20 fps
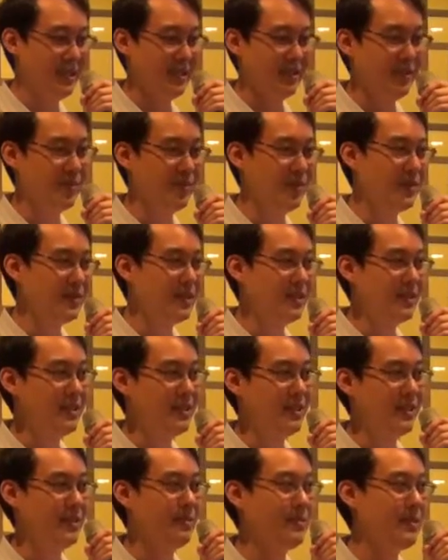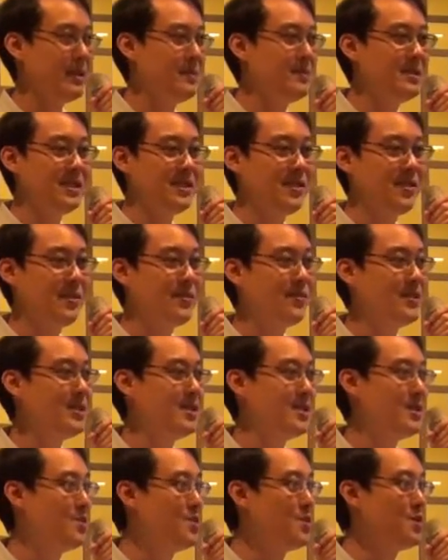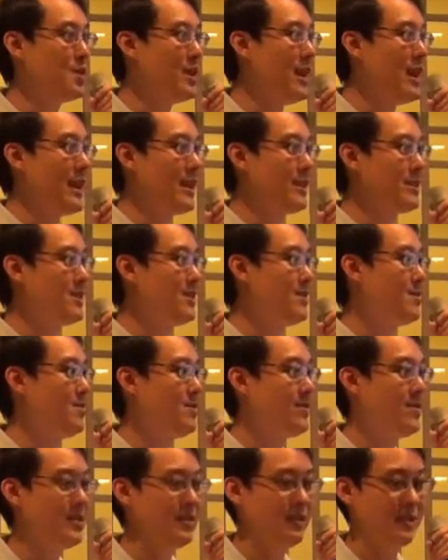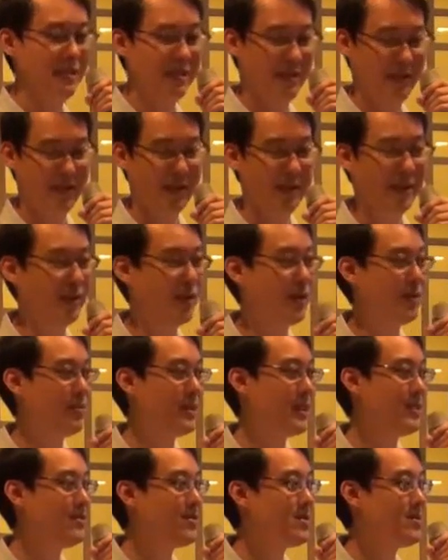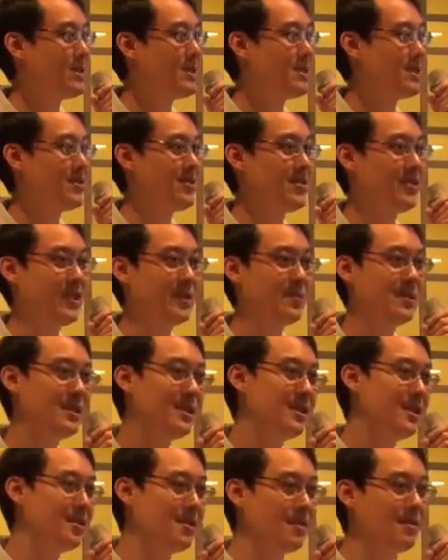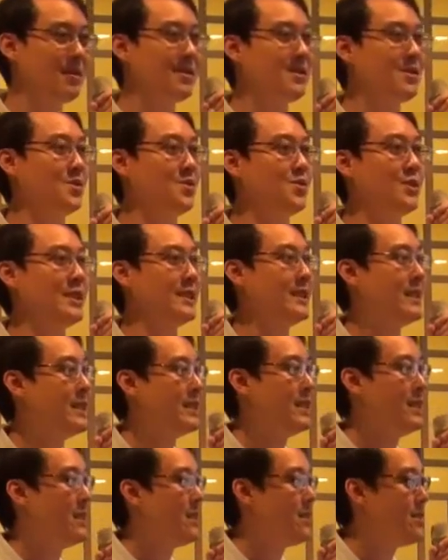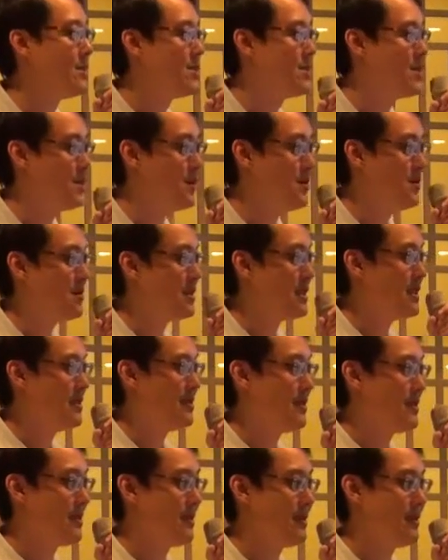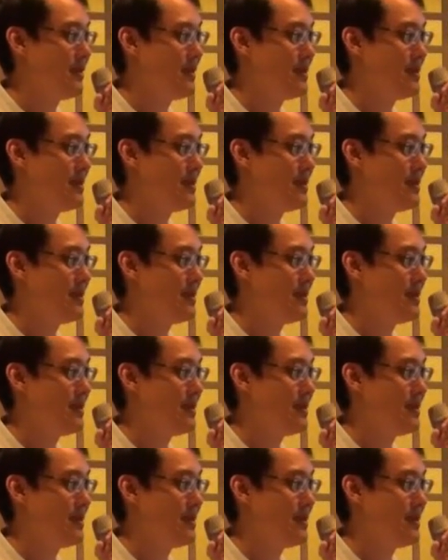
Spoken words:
at the borders. Sometimes his officers would act without command from the central government. They go and raid the Xiongnu as well.